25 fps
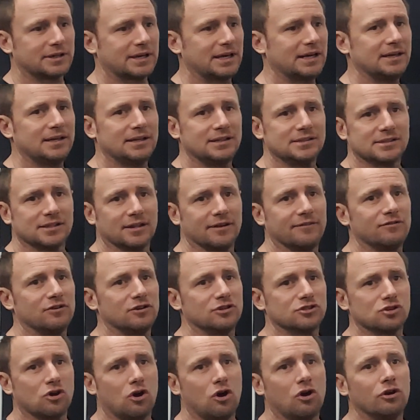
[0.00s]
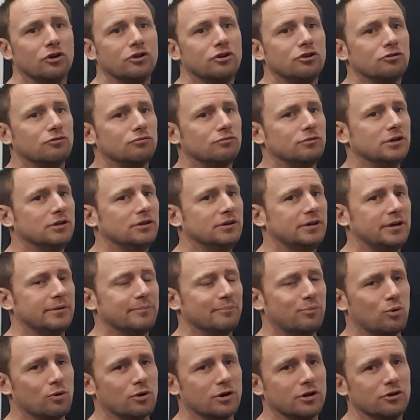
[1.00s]
kidneys, livers, all your really
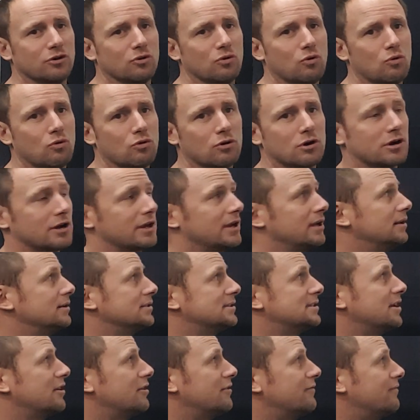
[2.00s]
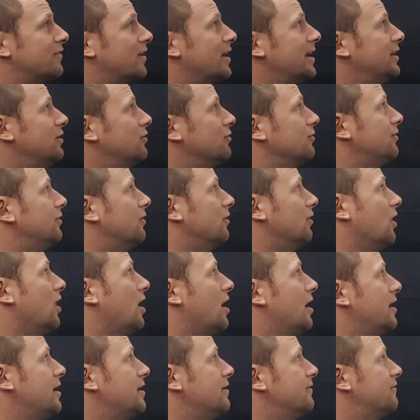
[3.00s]
important organs that are vital to
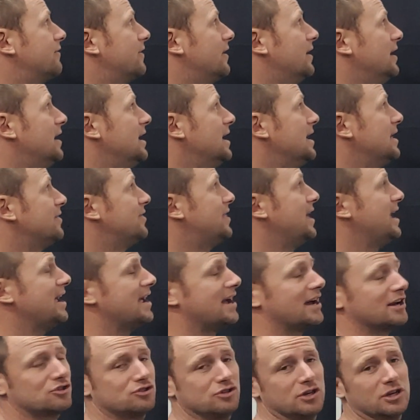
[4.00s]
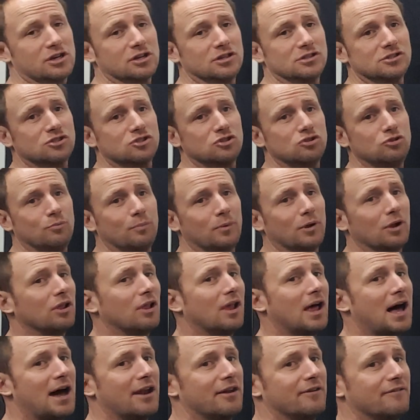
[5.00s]
life, they actually consume a
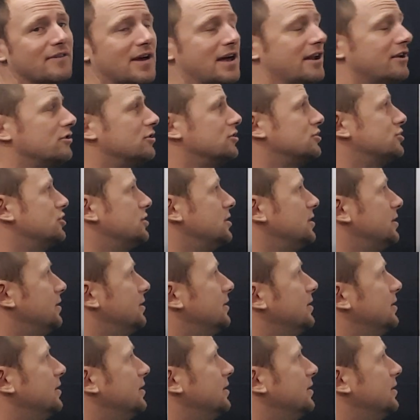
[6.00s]
lot of energy.